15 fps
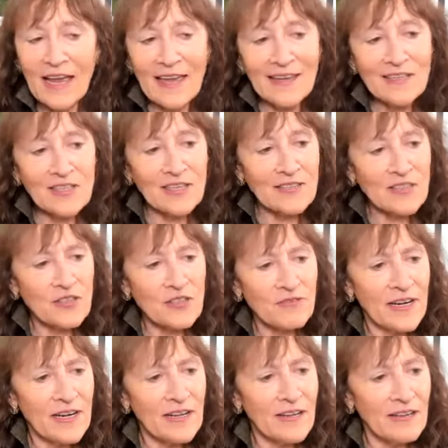Is, is, there
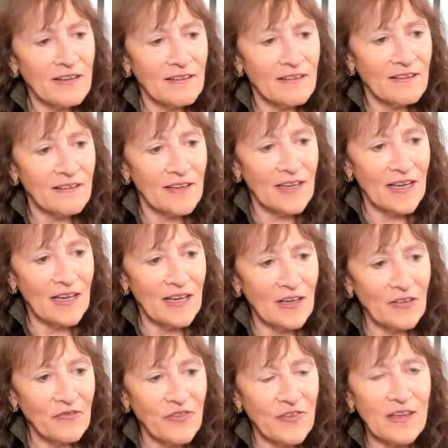any uh,
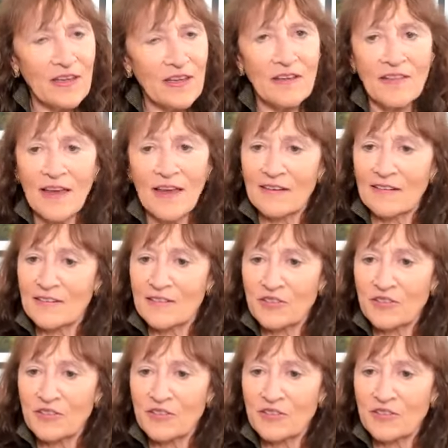fear that